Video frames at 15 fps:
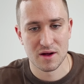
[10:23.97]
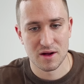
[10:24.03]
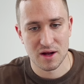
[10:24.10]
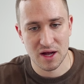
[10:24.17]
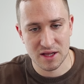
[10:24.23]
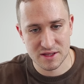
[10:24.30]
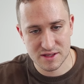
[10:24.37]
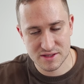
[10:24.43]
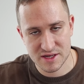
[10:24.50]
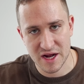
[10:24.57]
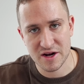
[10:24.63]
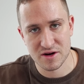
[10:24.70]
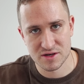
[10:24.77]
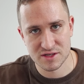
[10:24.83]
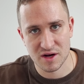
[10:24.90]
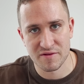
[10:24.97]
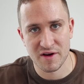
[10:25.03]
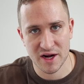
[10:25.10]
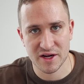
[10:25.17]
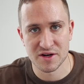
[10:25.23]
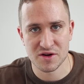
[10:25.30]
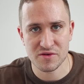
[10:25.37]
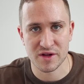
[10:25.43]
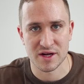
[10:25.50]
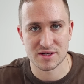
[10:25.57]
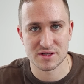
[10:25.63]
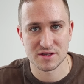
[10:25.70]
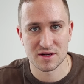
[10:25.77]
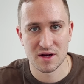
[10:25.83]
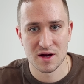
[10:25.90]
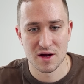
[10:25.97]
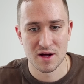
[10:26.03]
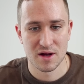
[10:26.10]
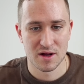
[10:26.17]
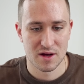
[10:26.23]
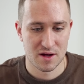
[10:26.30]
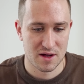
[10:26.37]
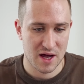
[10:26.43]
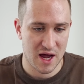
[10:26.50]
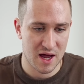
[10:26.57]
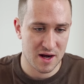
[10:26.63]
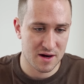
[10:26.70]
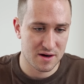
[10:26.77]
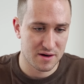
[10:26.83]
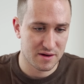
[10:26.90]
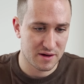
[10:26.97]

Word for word: and say to yourself, I can do this. And